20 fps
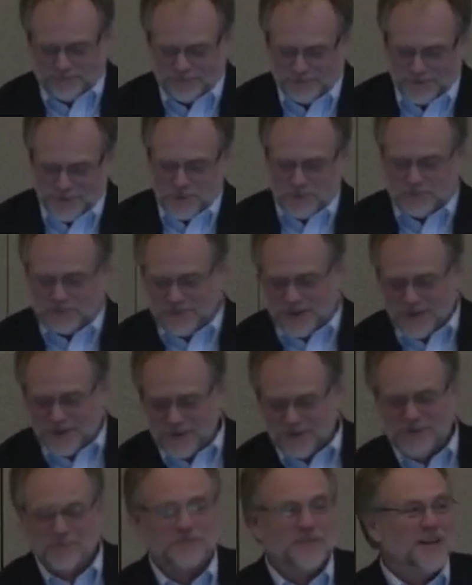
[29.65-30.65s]
So
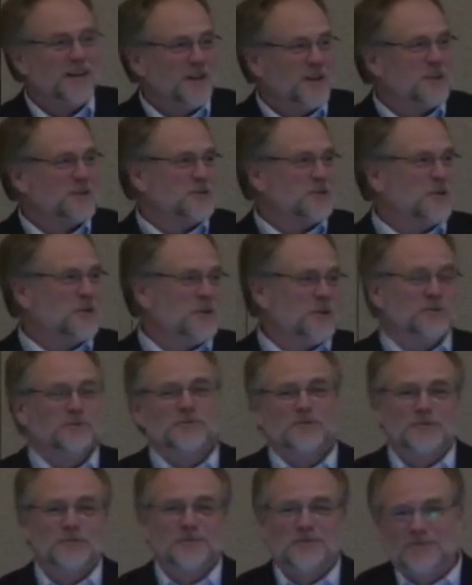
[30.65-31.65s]
anyway, it's an old
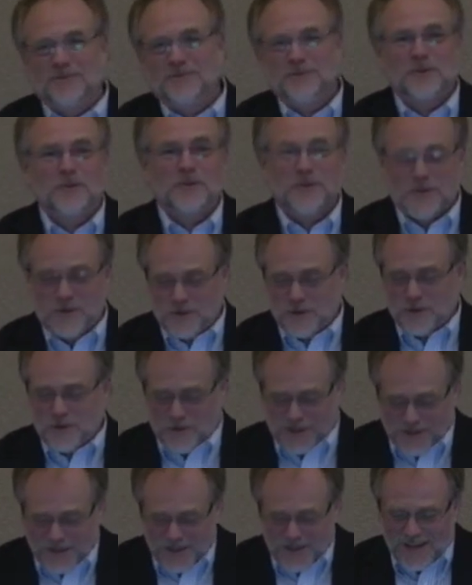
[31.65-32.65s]
dirty
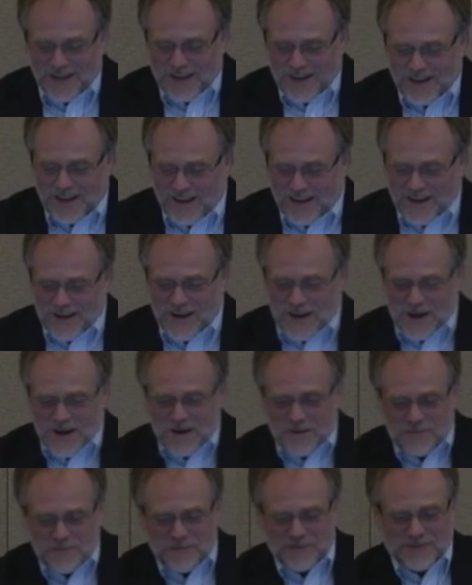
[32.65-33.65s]
joke.
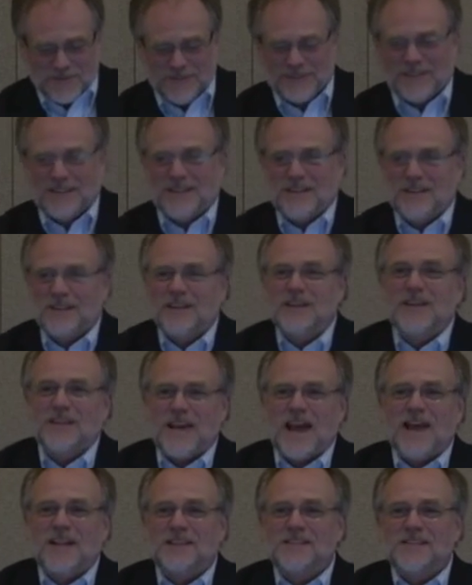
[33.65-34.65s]
And
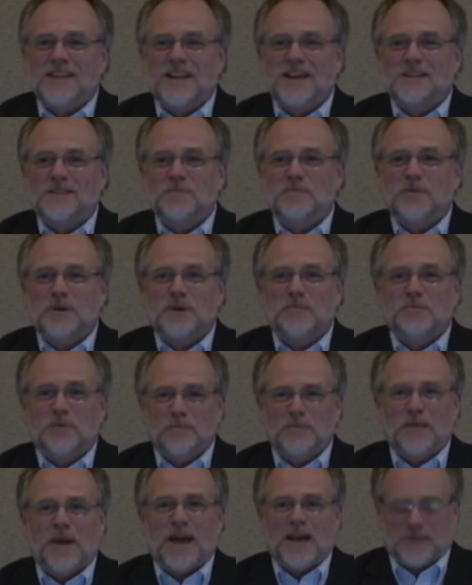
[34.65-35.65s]
Allison has to put up
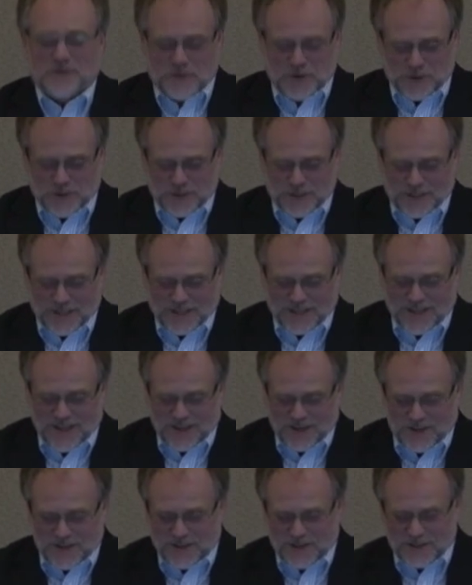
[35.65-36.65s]
with bad jokes like
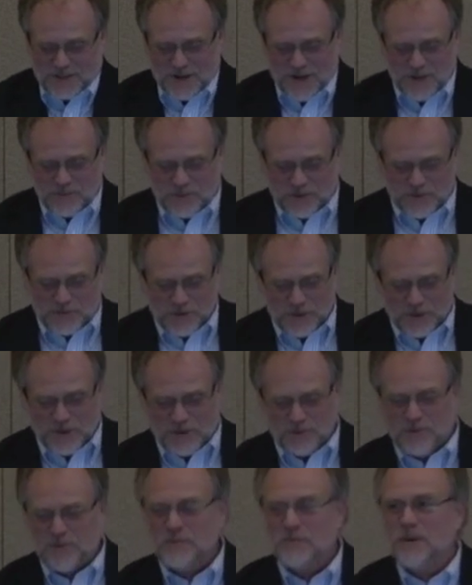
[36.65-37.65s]
that all the time with
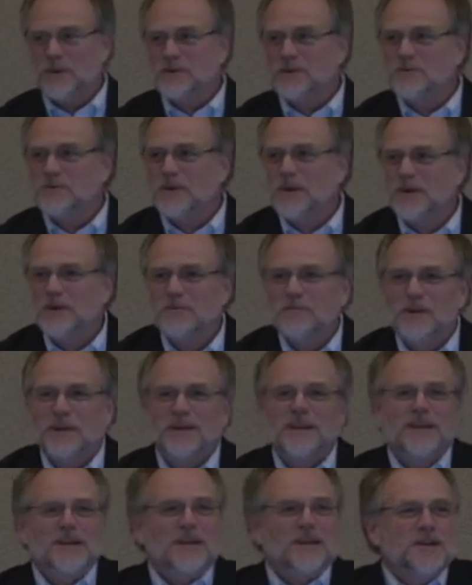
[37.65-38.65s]
working with me as well. But
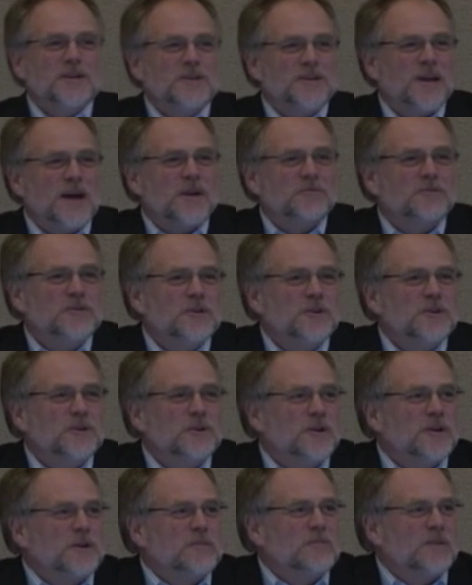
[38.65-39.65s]
good
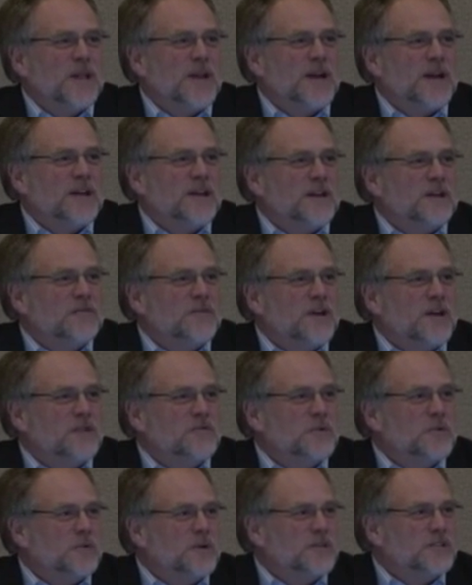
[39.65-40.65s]
afternoon. I'm glad
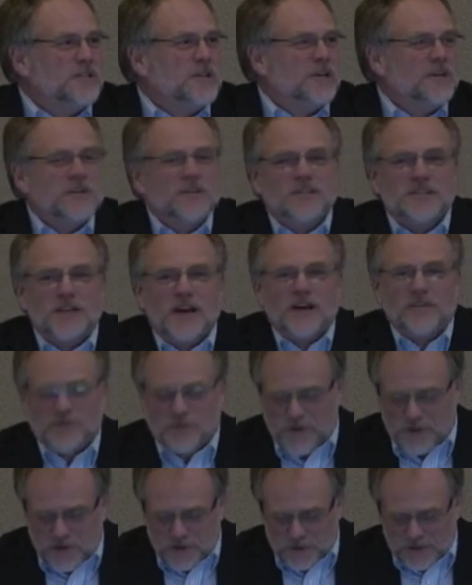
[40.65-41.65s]
everyone is here this
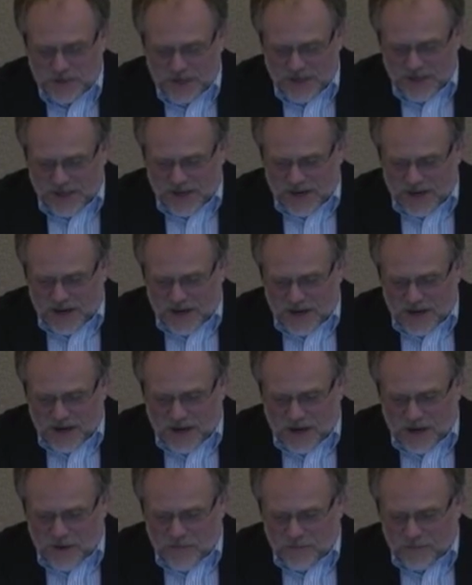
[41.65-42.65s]
afternoon.
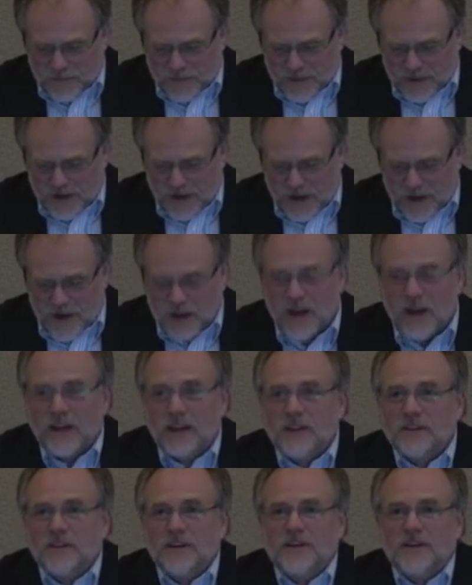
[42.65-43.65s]
And I
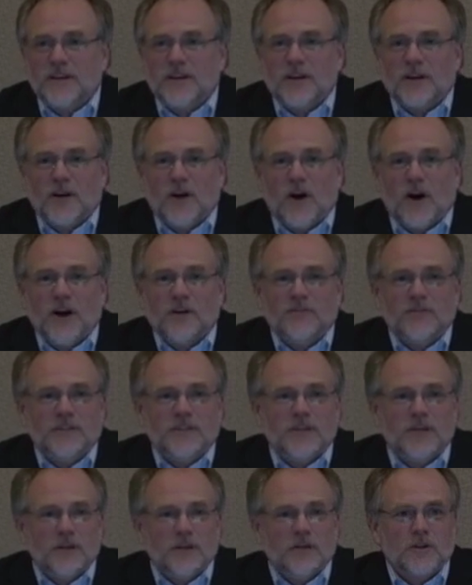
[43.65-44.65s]
get to kick off and
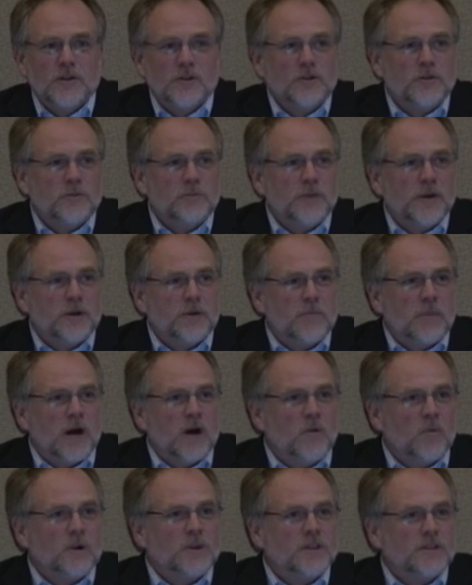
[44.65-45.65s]
tell you a little bit
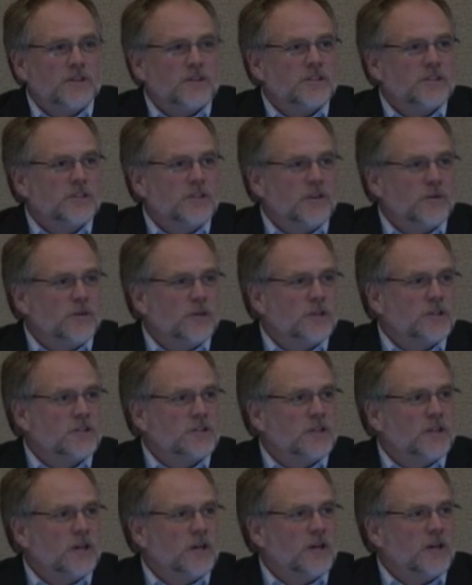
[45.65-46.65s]
about what this
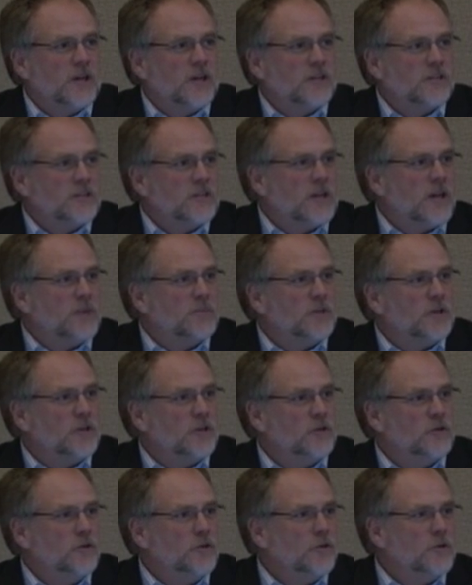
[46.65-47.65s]
series is attempting to
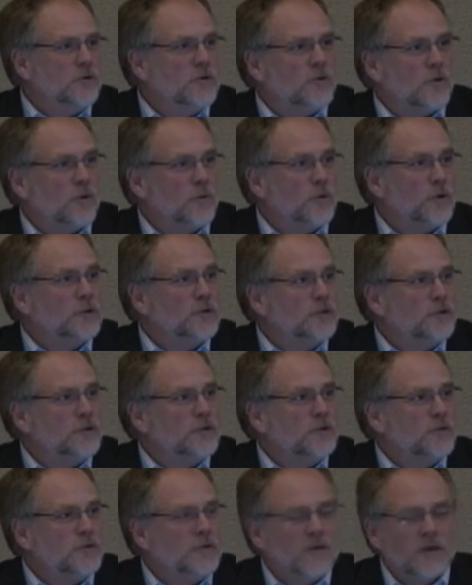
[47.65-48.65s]
do or will
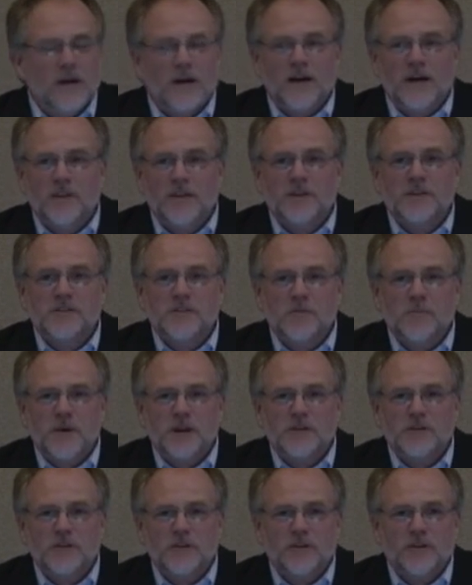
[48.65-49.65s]
do this
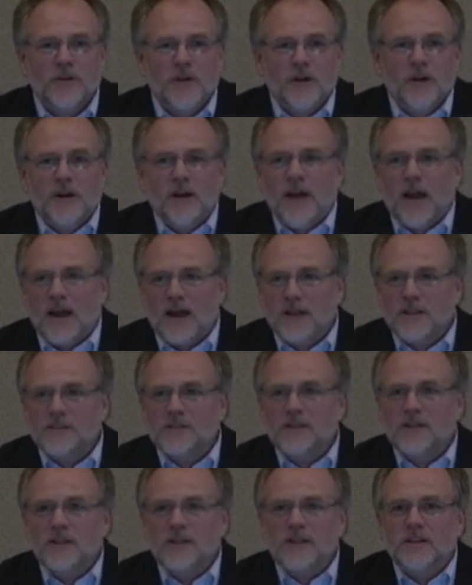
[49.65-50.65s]
semester.
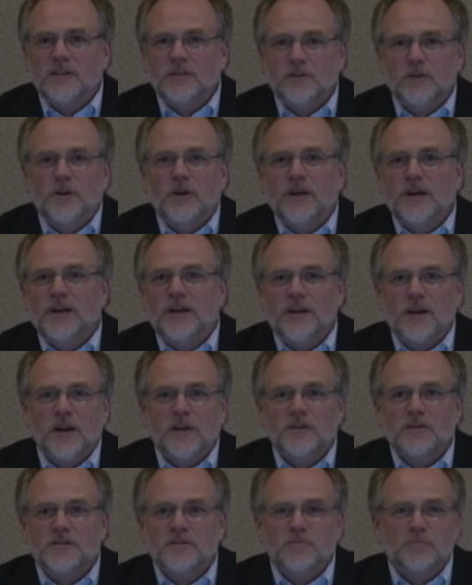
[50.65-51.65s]
Allison and Joya and
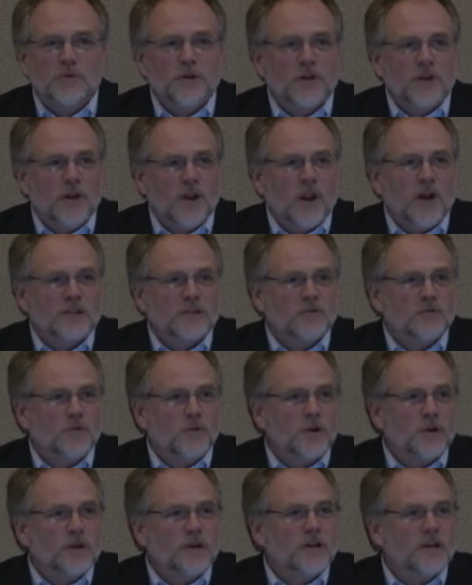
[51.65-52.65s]
others have put in lots of
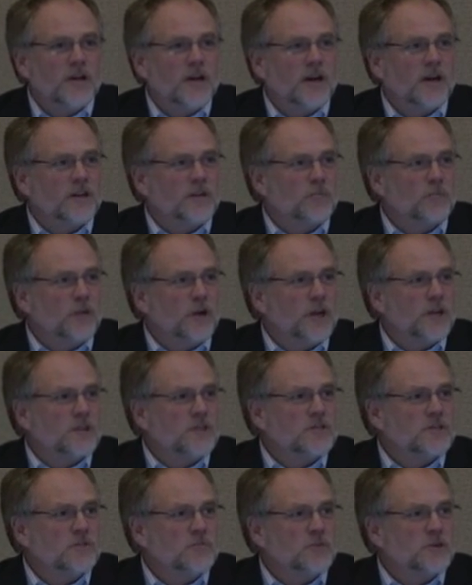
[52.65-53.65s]
work to bring in
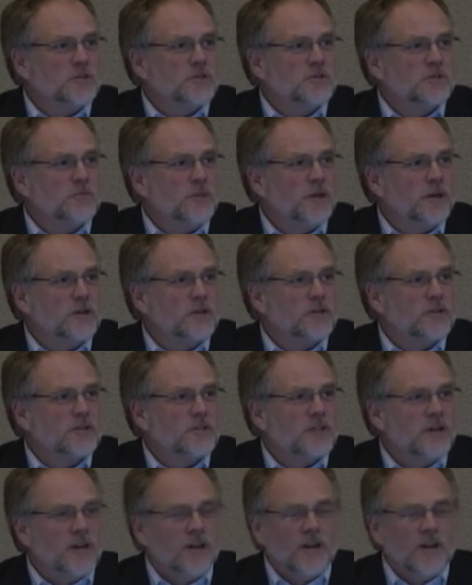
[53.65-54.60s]
some good speakers.